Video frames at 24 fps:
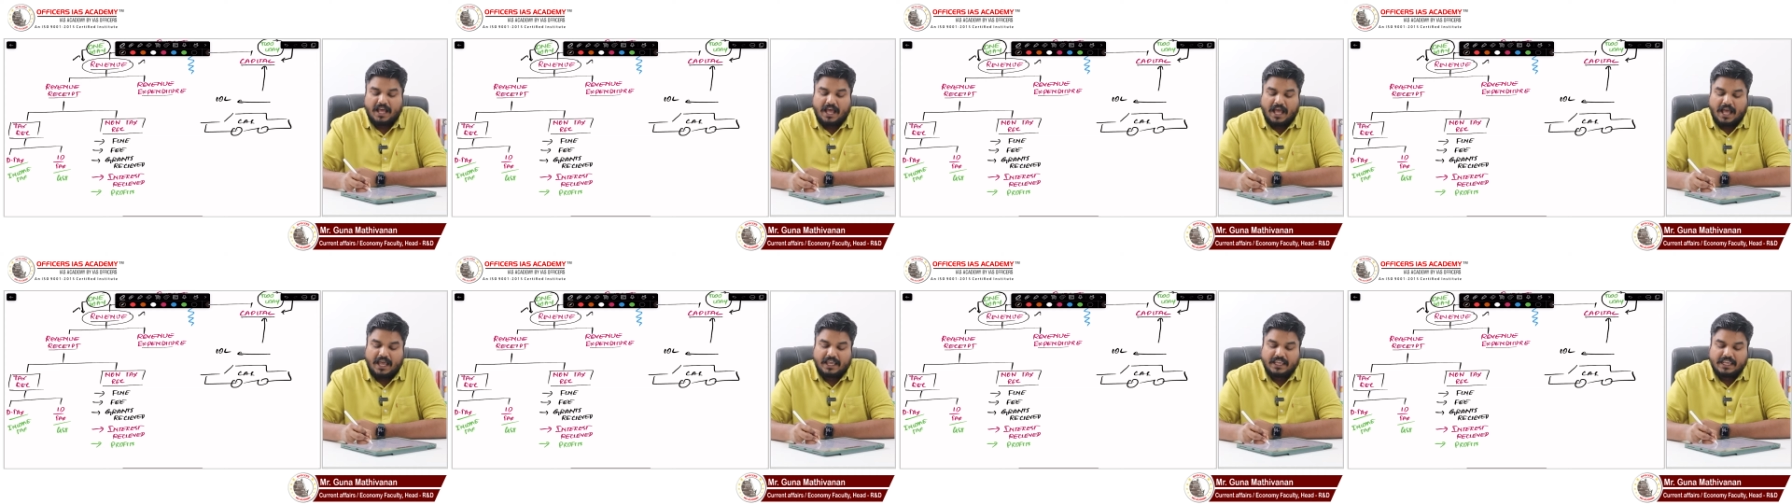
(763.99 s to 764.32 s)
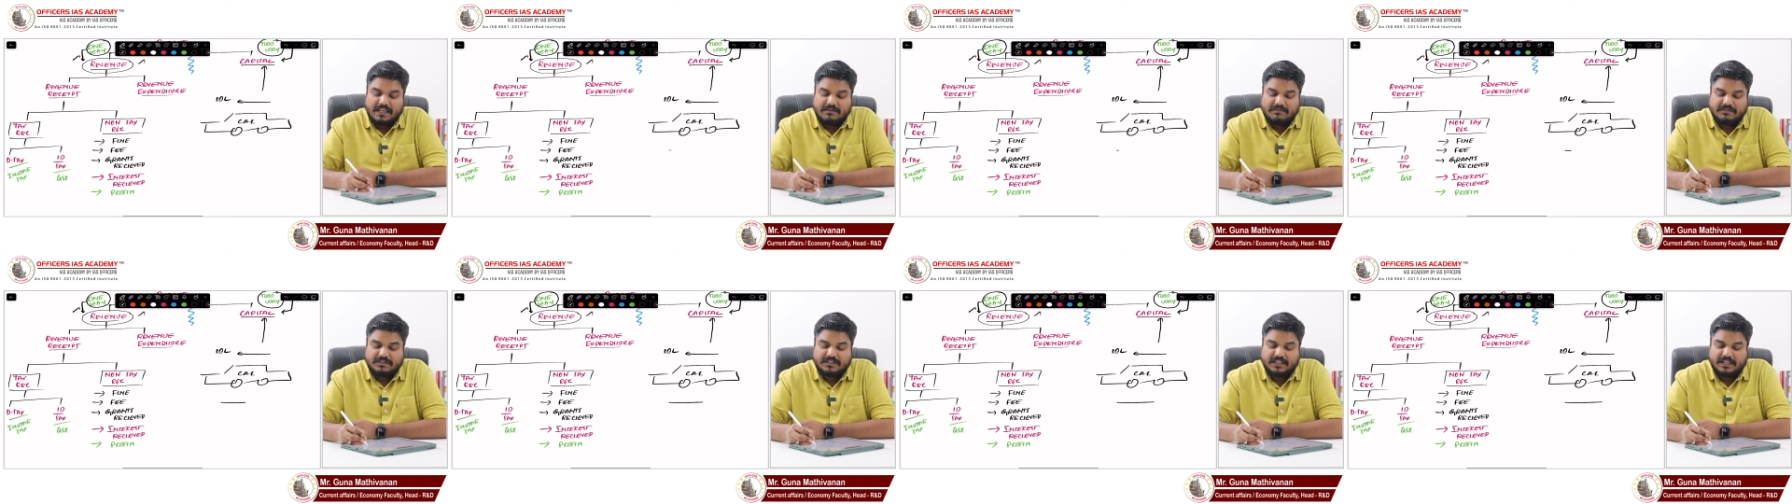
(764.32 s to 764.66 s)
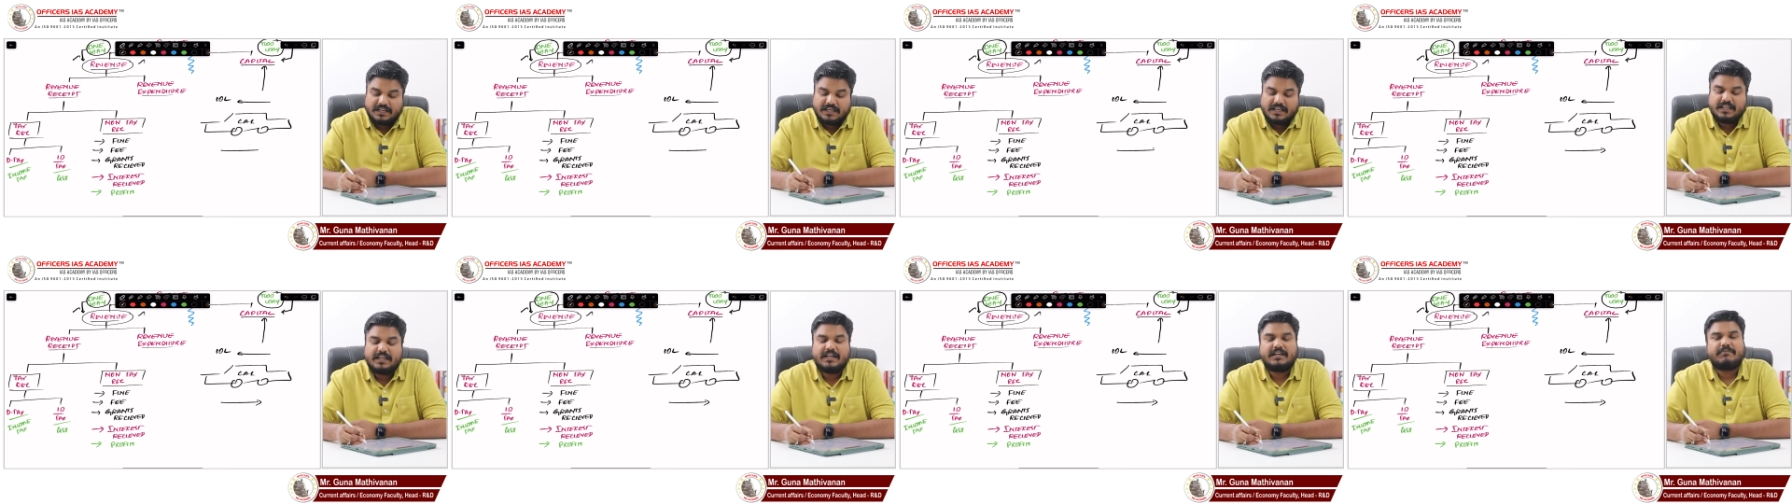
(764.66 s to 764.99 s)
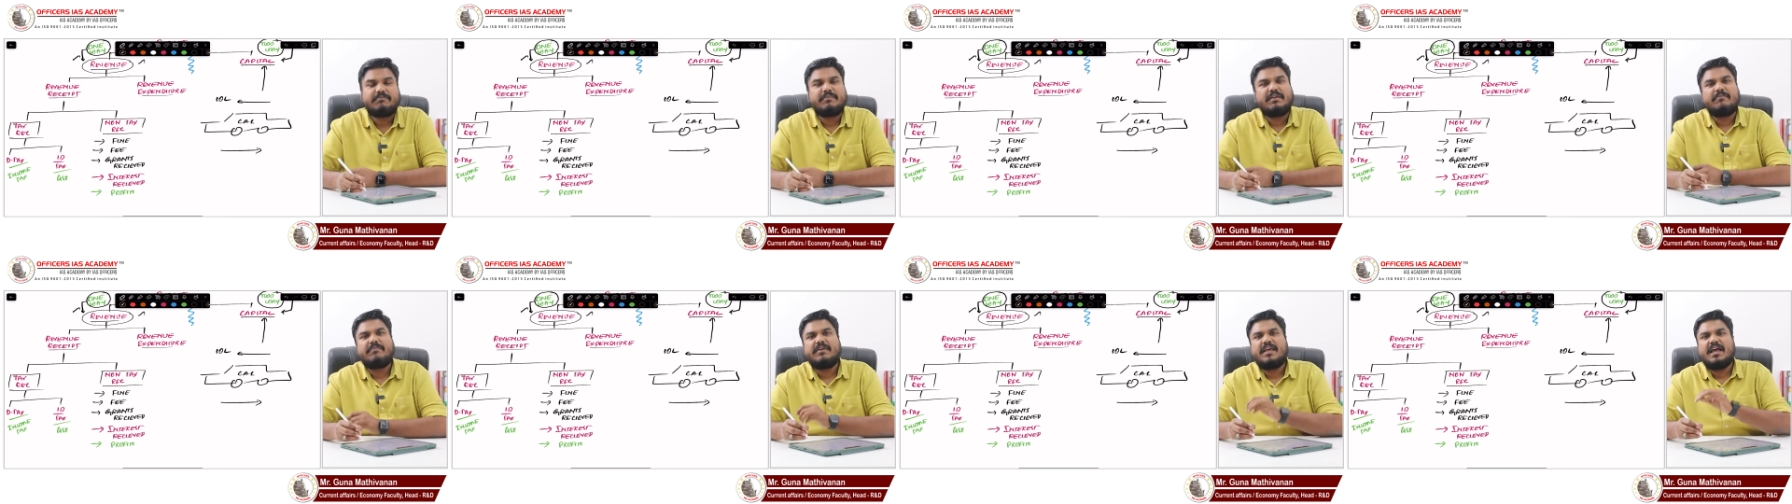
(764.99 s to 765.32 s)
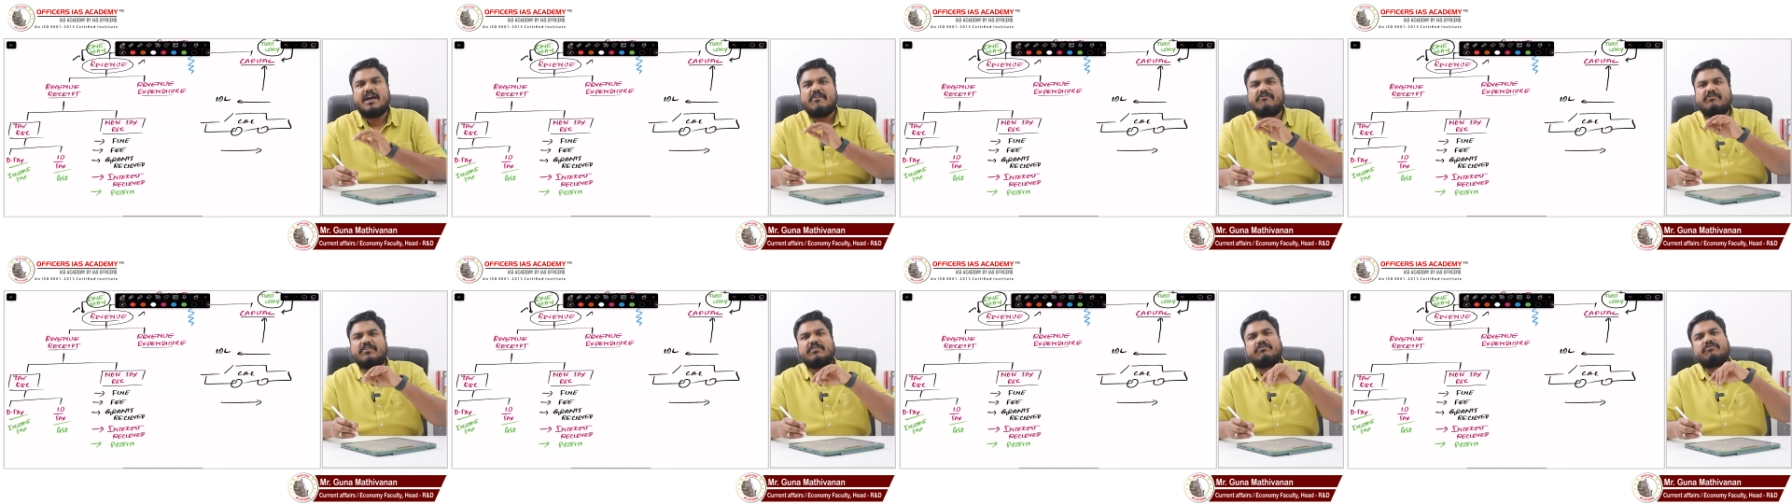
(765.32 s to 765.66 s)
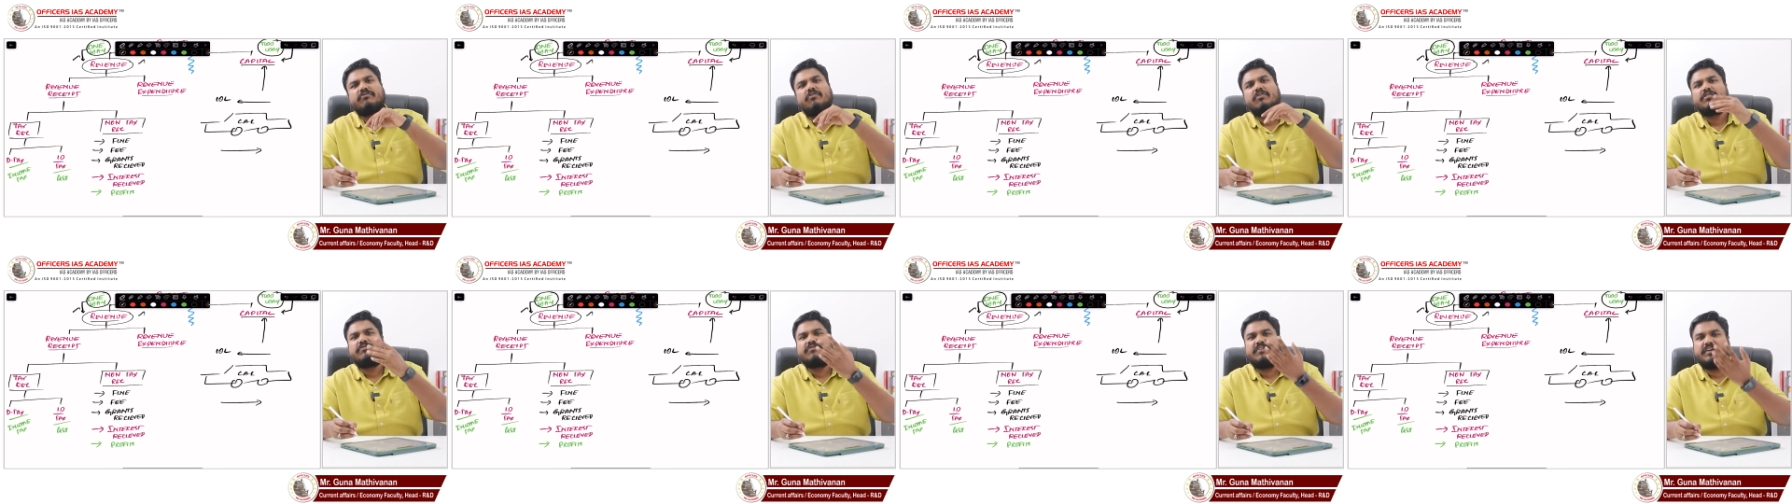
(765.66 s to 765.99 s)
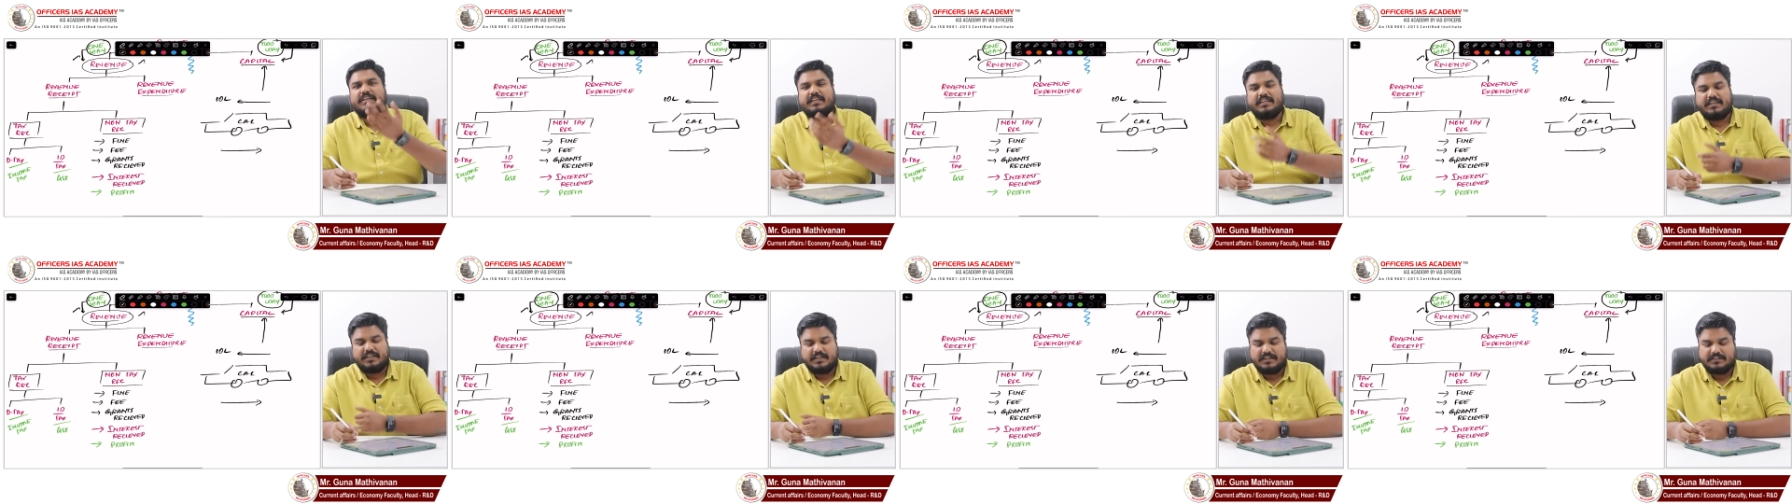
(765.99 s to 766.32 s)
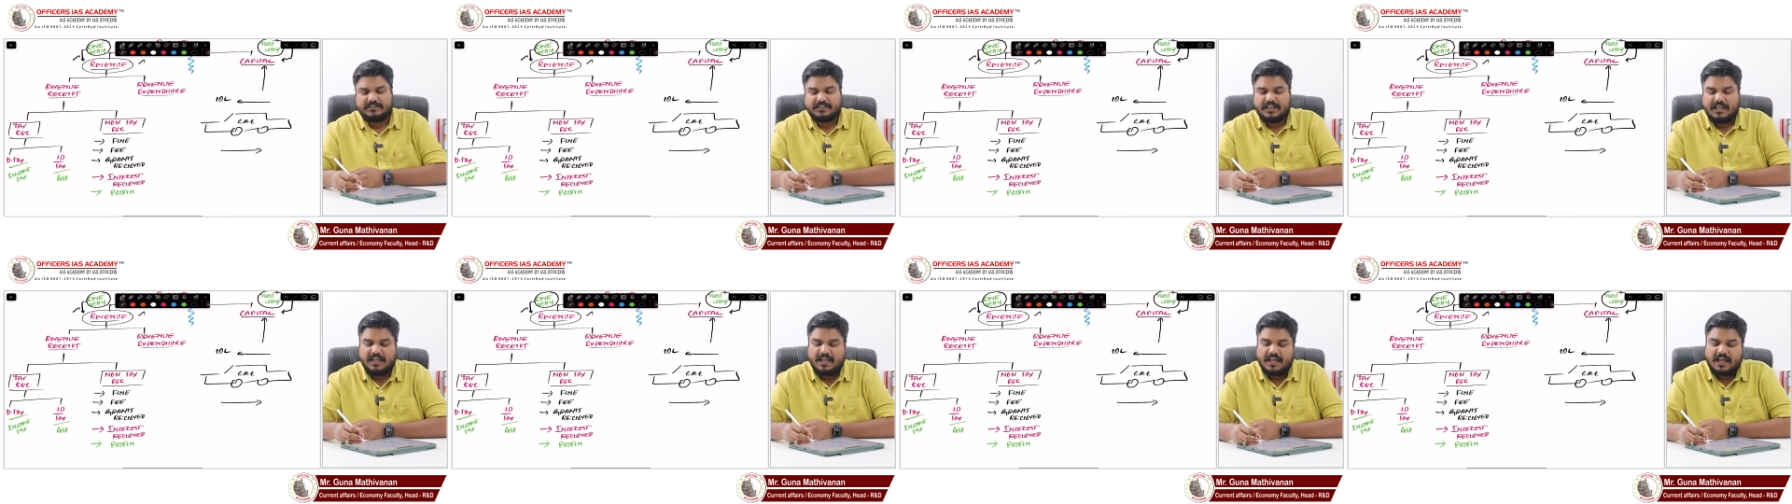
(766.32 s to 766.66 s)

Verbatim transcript: I am selling it maybe after 4 or 5 years,